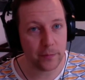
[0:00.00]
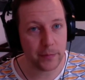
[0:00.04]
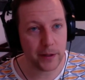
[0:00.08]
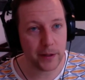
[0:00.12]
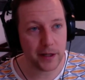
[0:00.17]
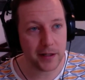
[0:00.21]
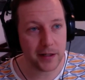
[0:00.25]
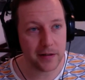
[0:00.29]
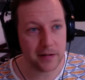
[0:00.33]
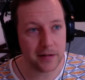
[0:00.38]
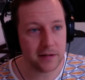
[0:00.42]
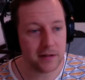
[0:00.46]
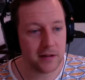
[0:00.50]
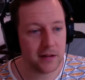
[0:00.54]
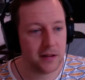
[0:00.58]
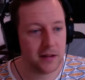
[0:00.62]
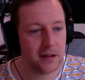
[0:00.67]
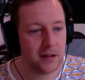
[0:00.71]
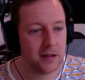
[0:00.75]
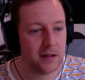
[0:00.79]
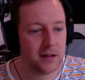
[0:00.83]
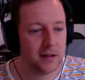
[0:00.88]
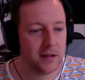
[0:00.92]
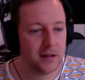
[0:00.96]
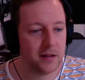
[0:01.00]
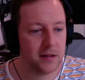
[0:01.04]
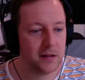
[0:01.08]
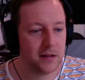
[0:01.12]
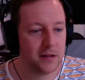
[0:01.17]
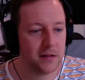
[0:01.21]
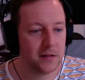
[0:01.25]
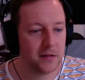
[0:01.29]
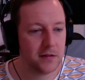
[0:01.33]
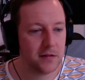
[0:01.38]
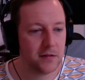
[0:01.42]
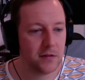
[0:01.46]
but
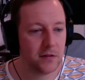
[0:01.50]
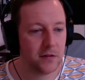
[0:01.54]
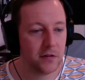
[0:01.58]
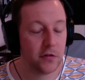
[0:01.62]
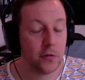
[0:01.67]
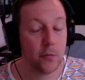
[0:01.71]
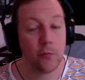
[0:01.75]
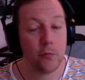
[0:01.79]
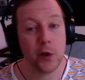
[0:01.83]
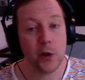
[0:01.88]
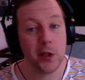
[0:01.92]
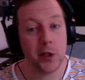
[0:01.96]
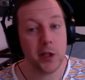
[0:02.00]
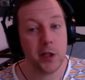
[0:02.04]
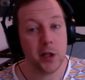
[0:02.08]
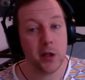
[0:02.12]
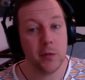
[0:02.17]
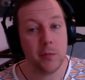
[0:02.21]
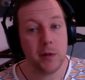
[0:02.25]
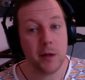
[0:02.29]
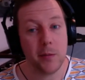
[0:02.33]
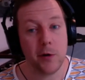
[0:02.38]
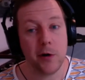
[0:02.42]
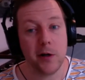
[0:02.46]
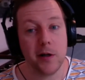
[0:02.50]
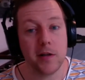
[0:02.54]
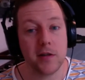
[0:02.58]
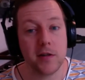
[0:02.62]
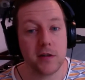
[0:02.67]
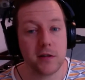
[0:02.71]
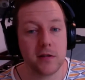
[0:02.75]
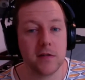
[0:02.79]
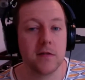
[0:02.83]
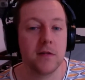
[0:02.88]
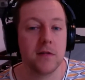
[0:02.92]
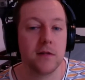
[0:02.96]
some really good
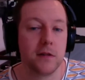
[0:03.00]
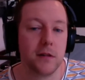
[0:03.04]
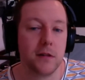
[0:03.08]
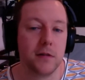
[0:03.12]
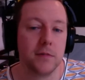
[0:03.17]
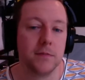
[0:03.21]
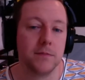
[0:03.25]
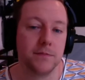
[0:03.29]
memories. Yeah.